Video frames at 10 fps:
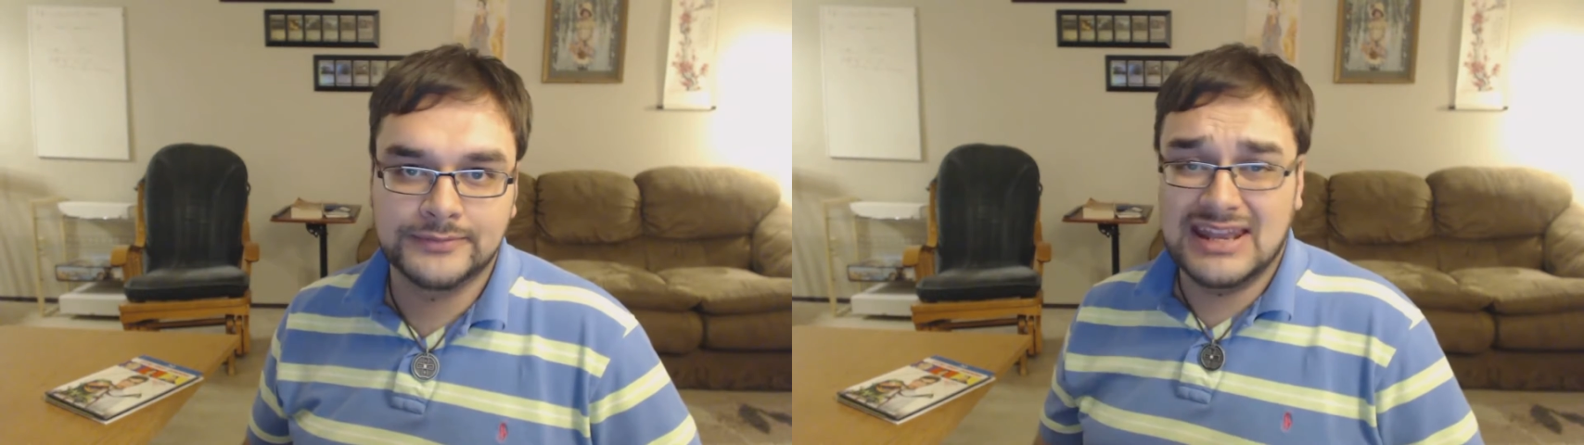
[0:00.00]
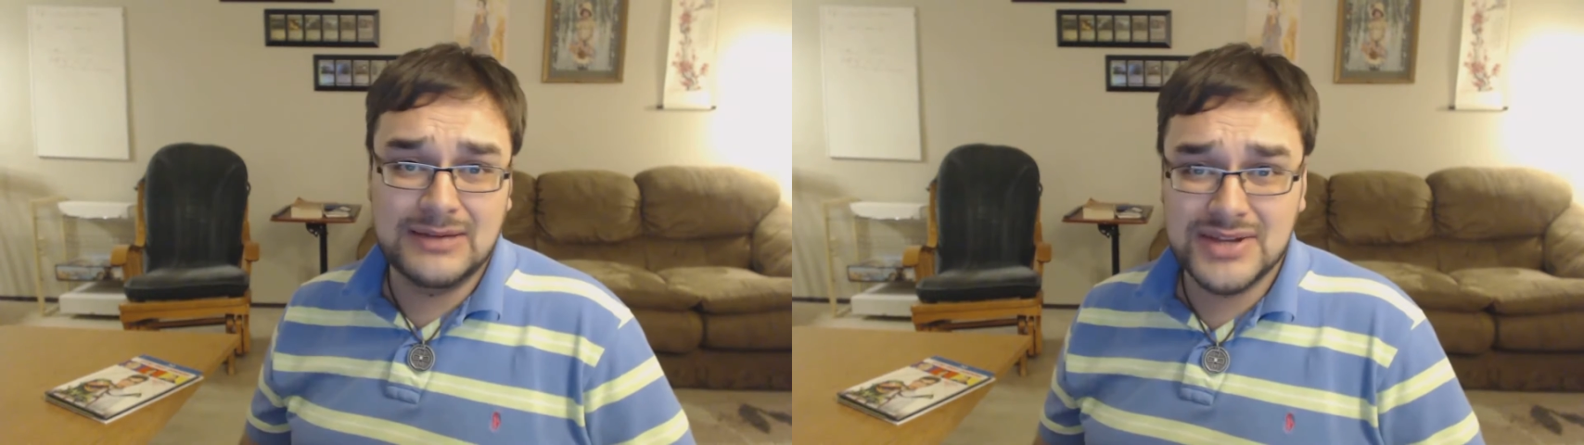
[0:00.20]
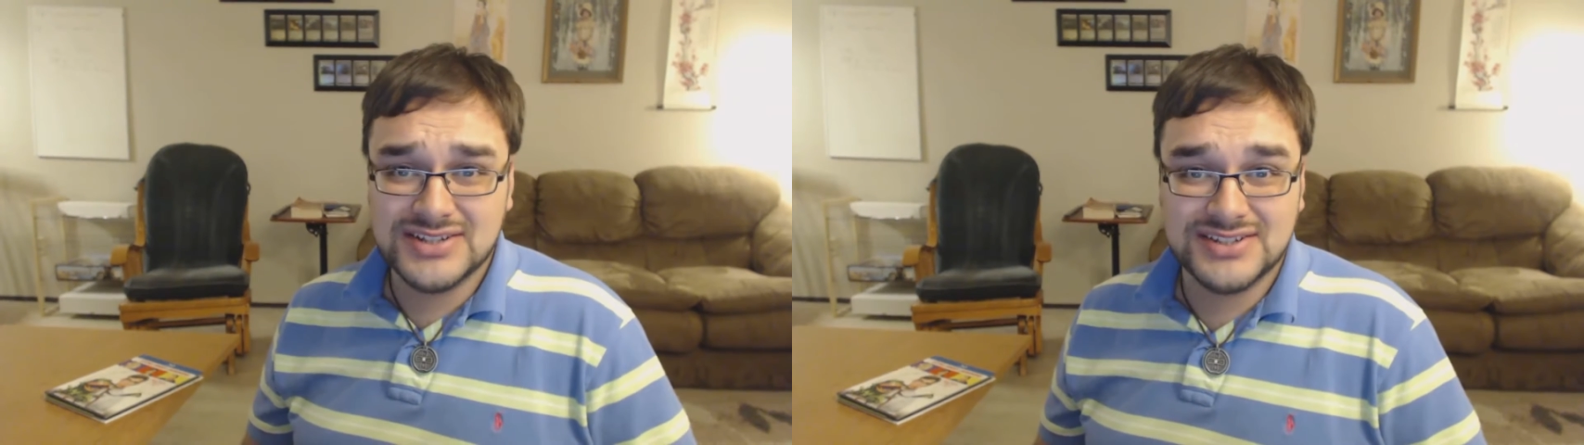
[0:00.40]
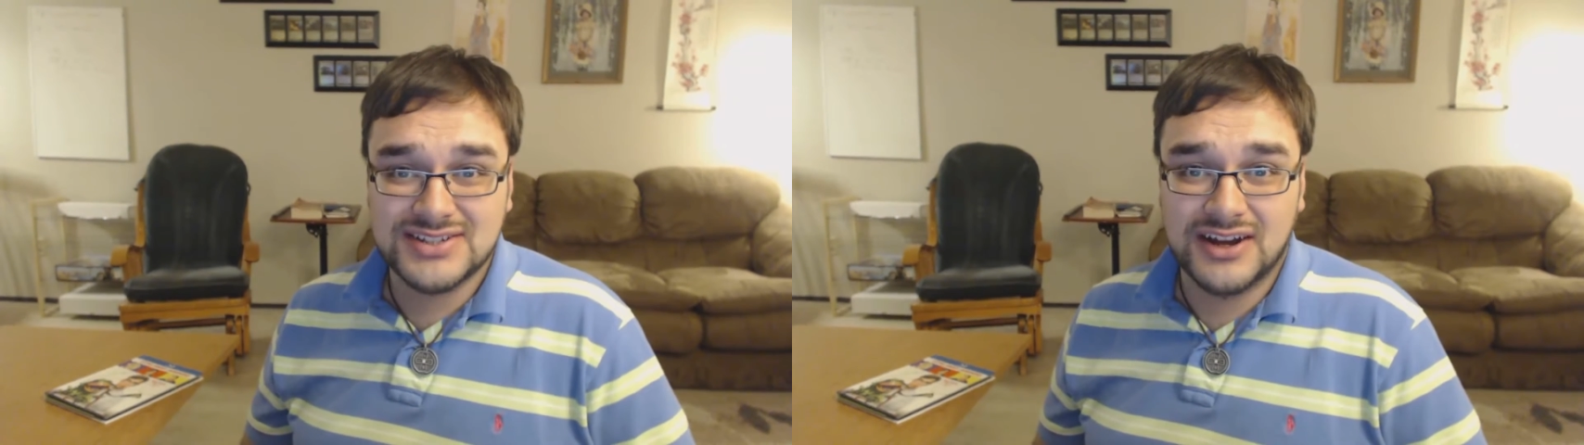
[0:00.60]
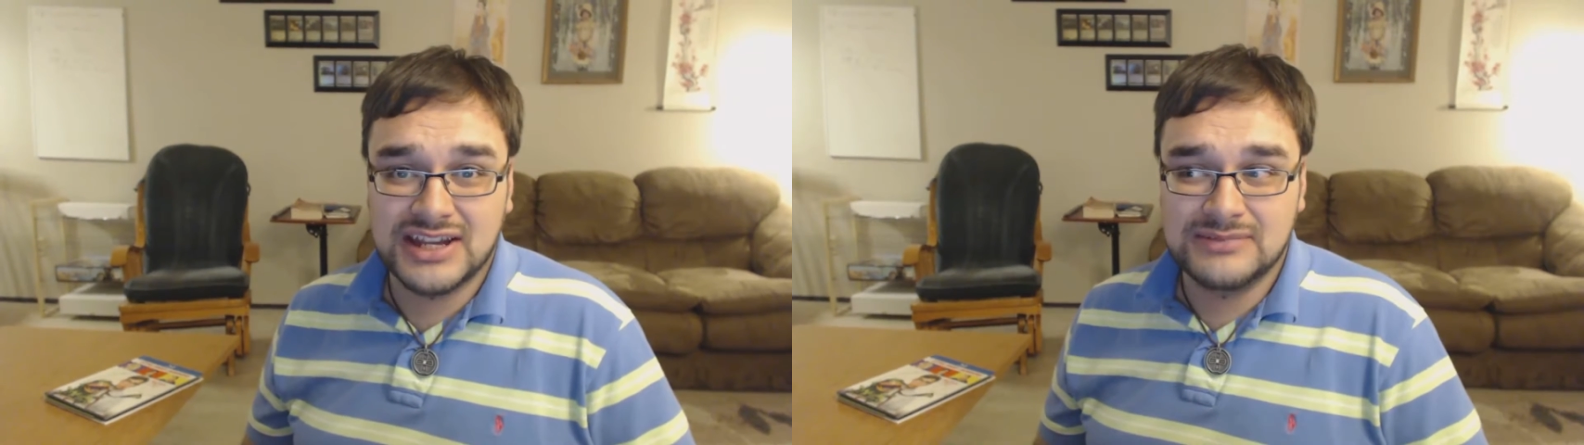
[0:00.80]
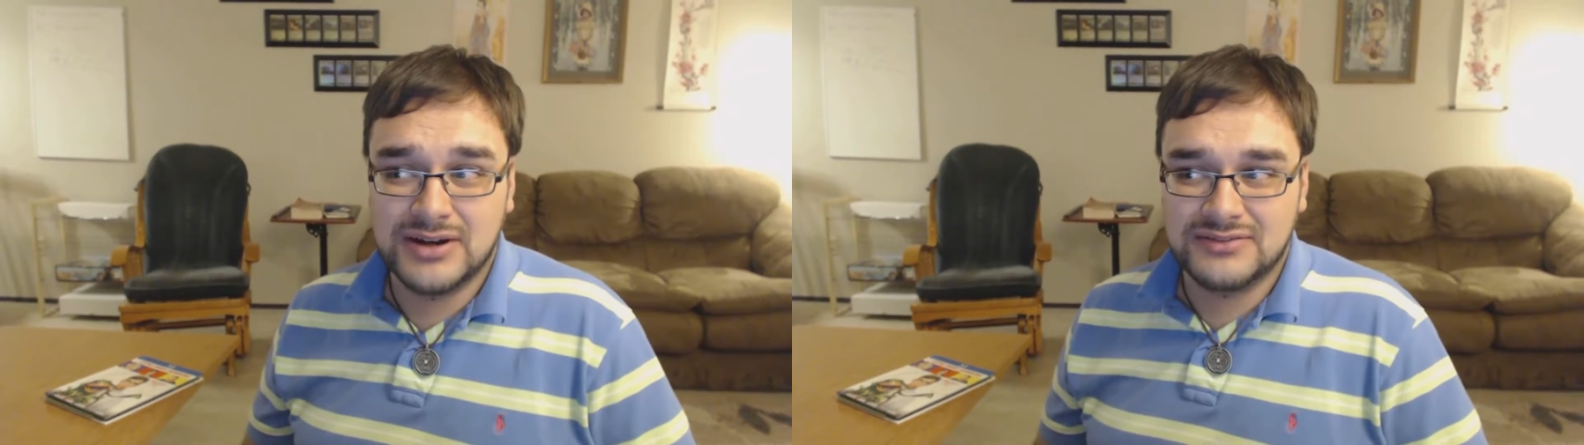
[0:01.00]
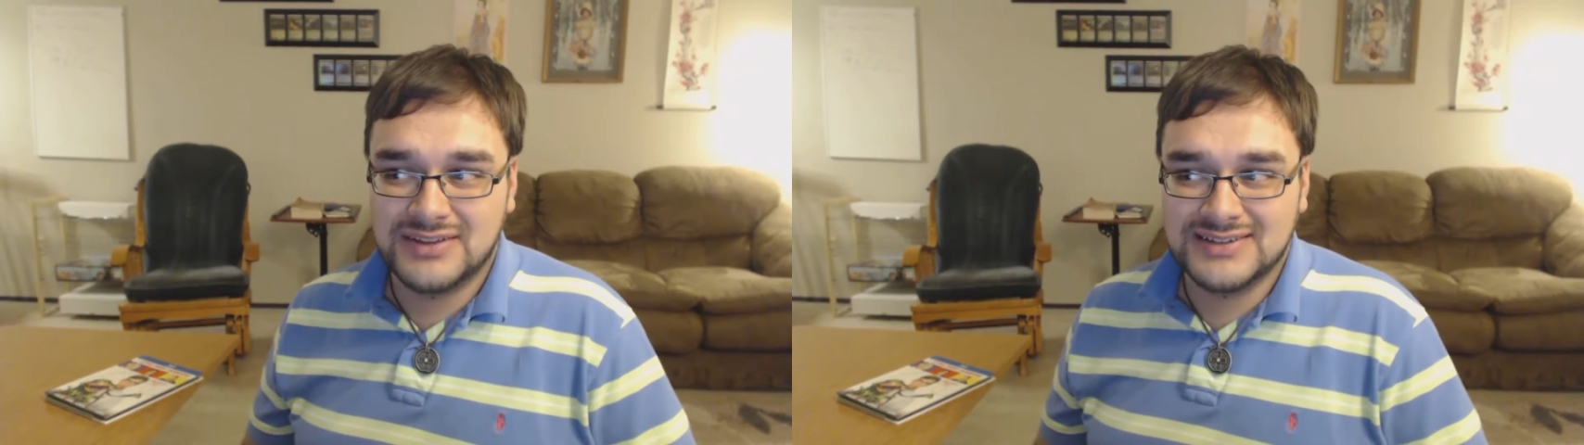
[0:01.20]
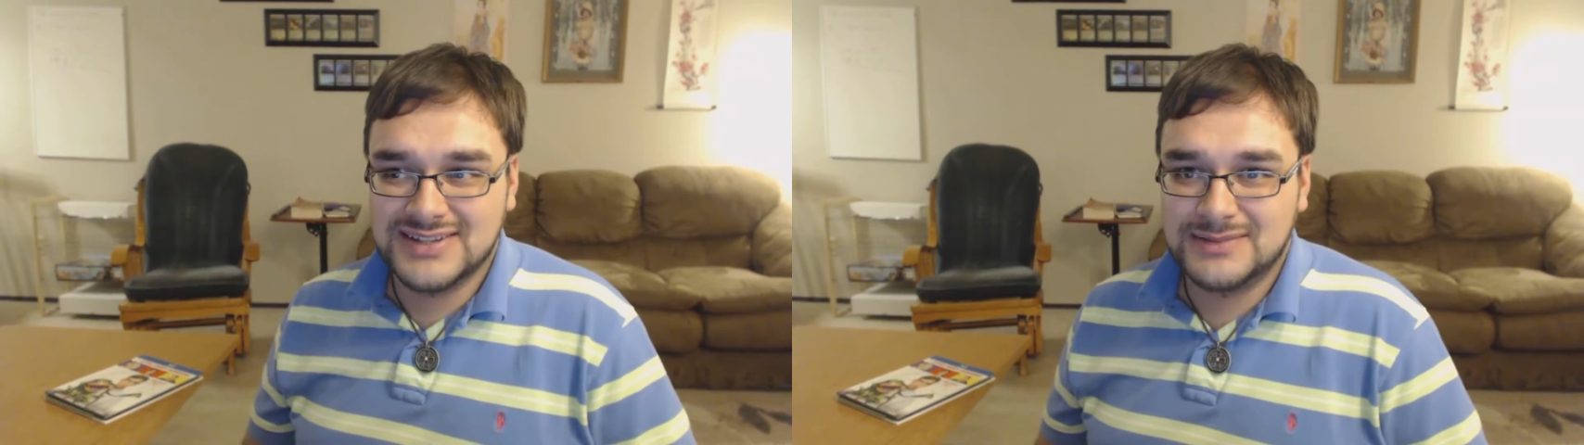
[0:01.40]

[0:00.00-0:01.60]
And I'm not just talking about things